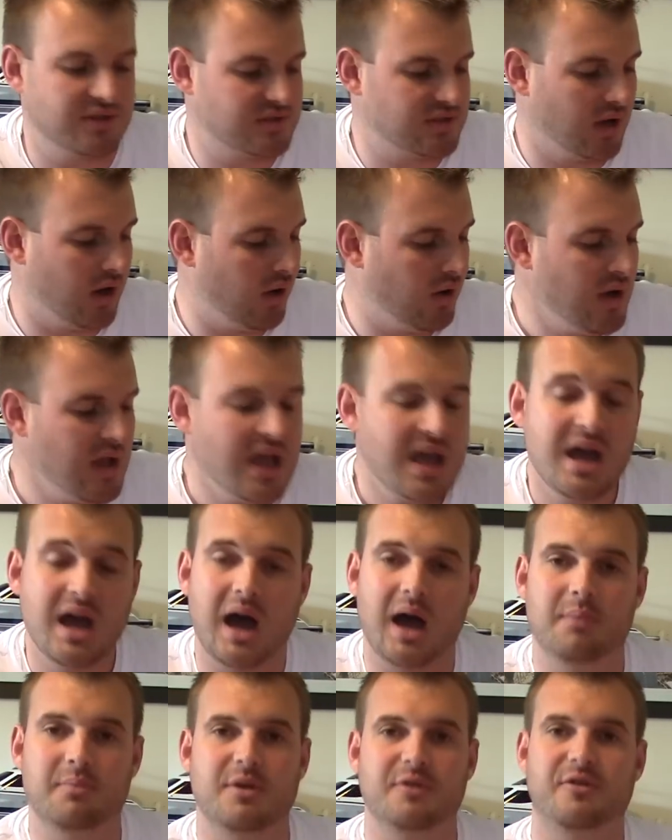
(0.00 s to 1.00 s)
So
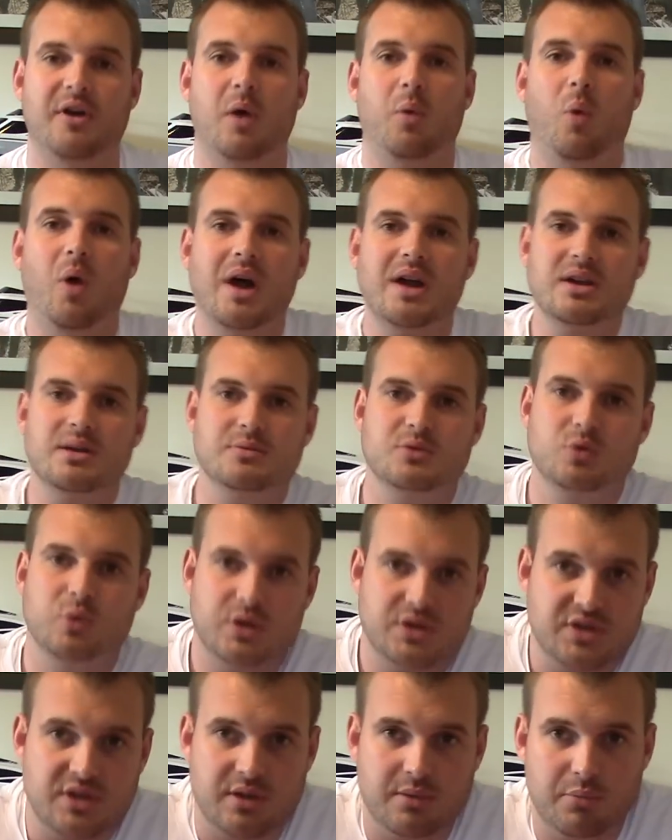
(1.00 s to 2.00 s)
if I wind up
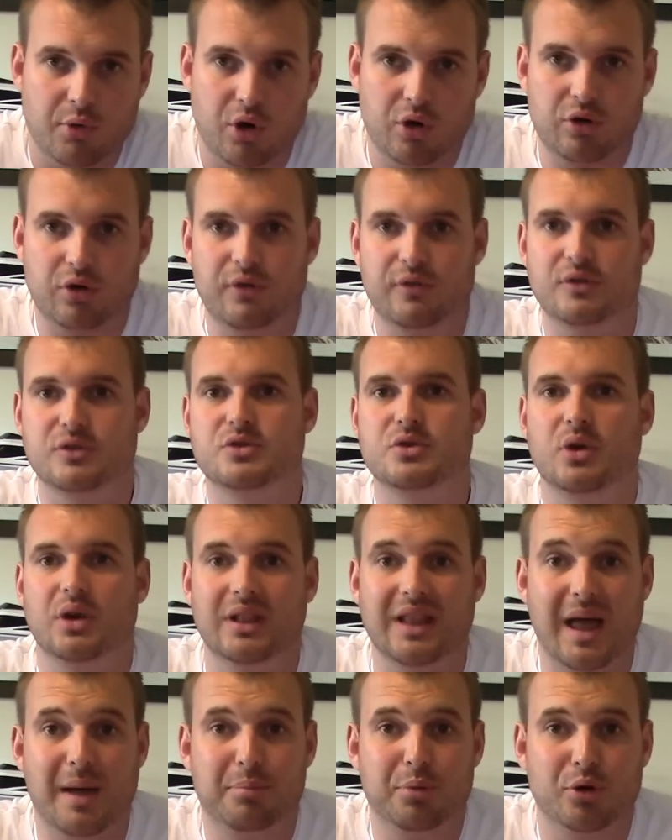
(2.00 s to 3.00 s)
switching the motor over to a
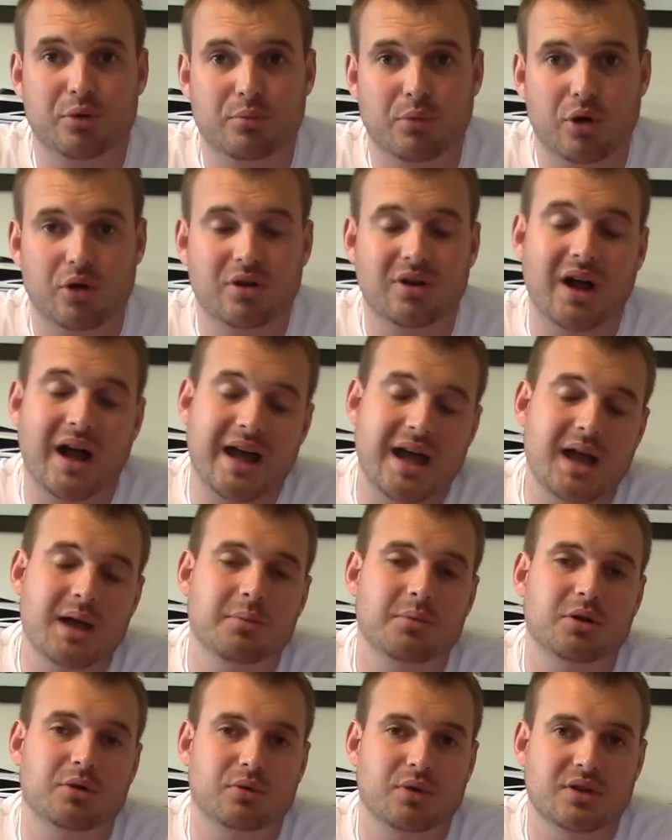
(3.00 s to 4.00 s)
Leopard motor, I am
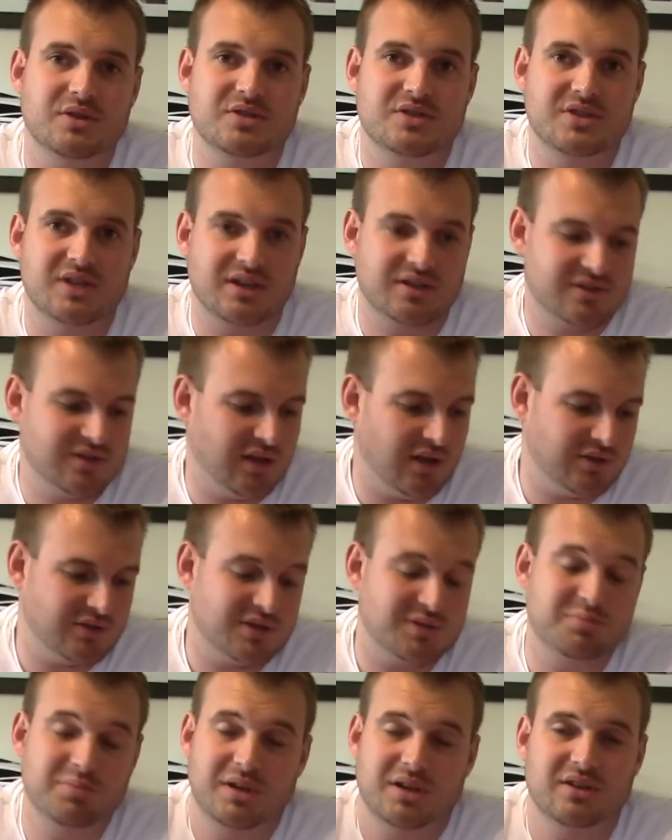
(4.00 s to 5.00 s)
going to run 6-cell
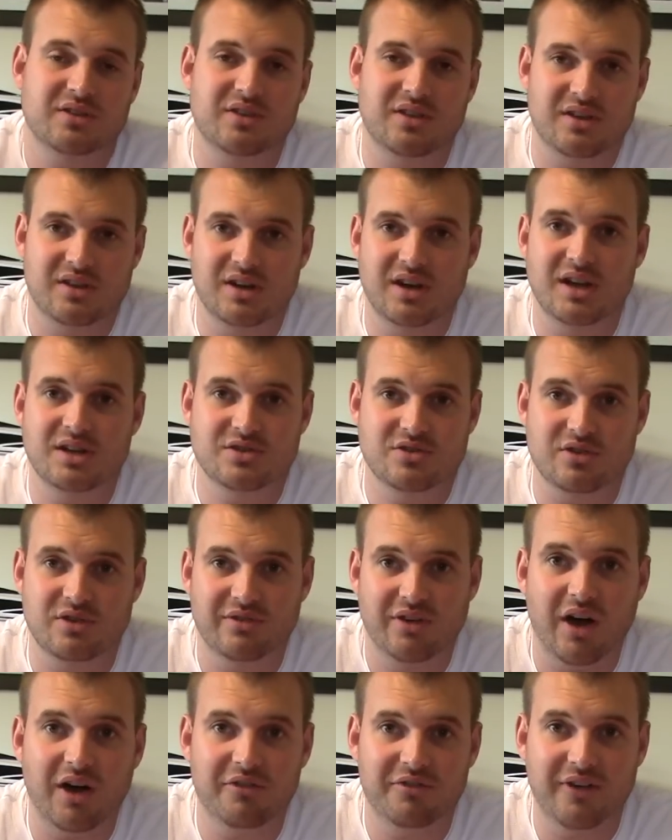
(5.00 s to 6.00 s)
just because of the nature of
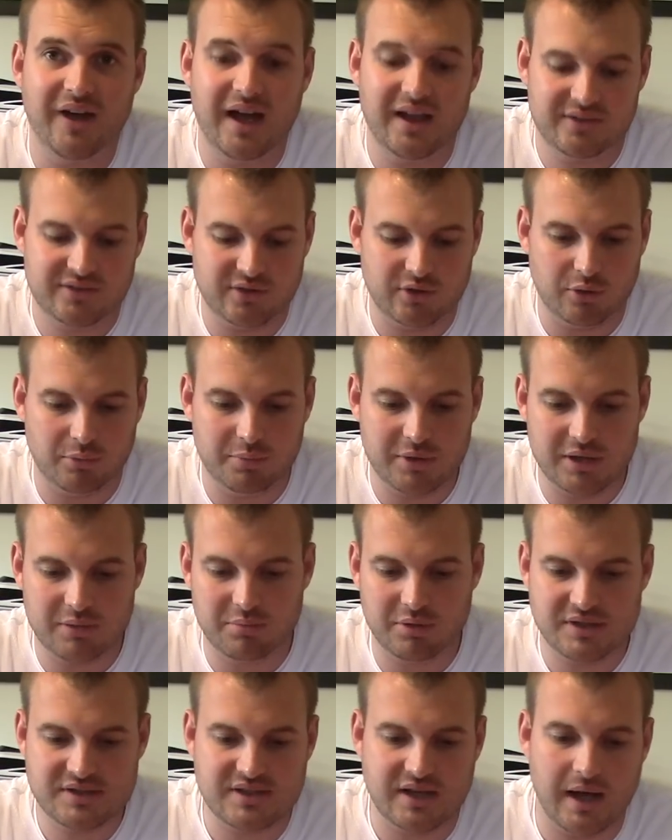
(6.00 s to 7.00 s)
how fast it'll be.
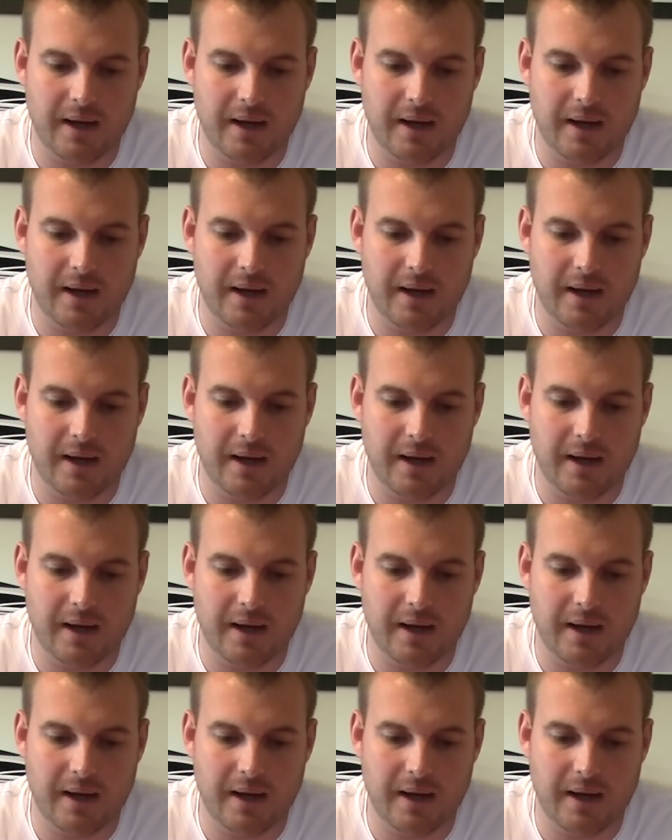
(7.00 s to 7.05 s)
But